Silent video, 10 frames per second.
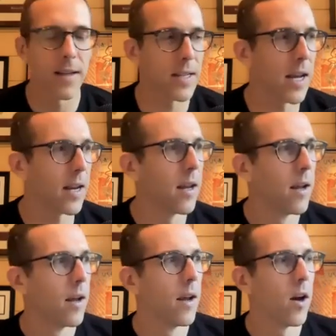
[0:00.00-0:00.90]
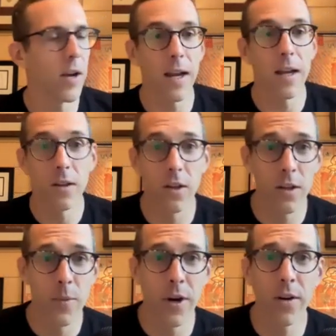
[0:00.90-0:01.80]
I said, okay, look
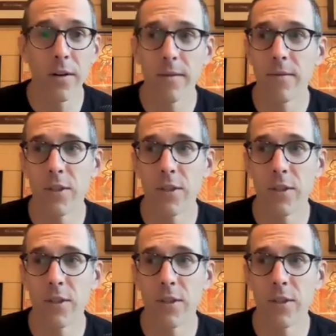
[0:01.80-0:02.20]
in the mirror.